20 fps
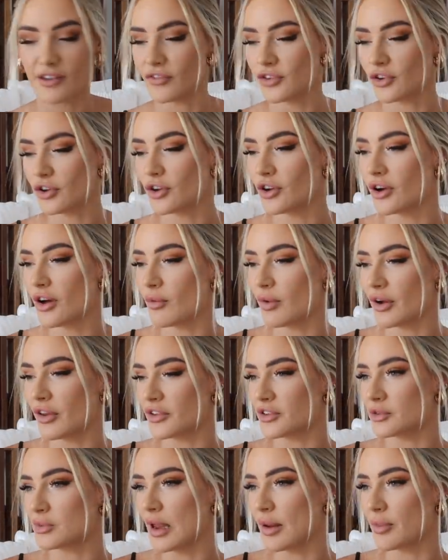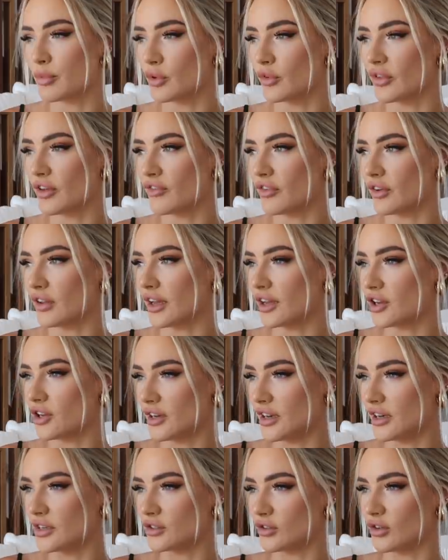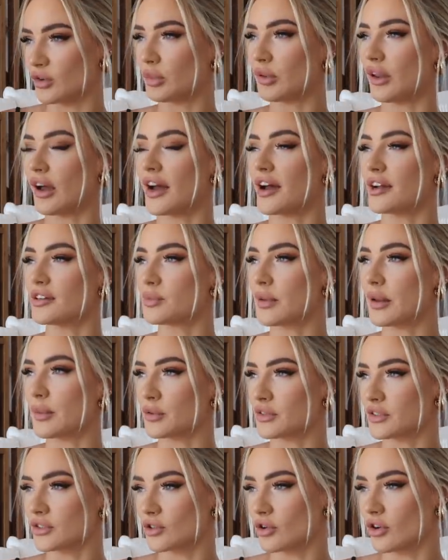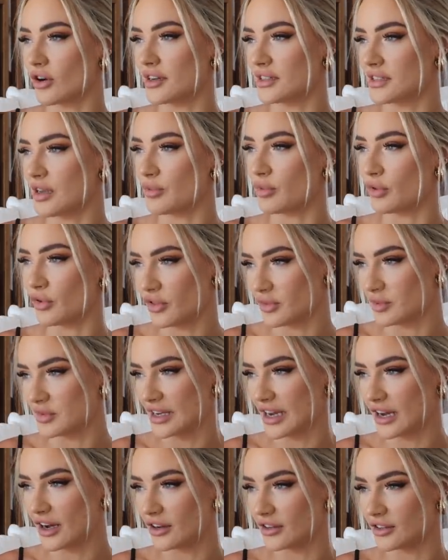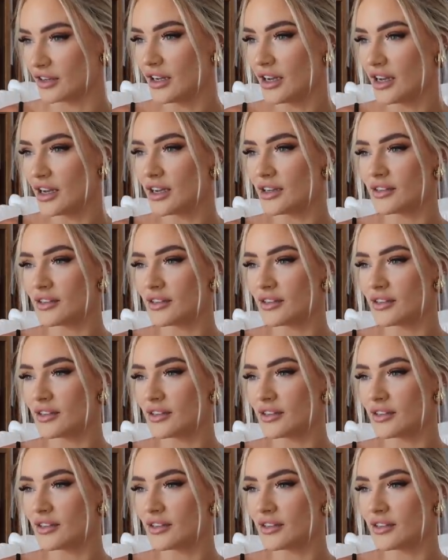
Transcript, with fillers: If you are one of those people that feel like you need to reply to people's stories and put them down,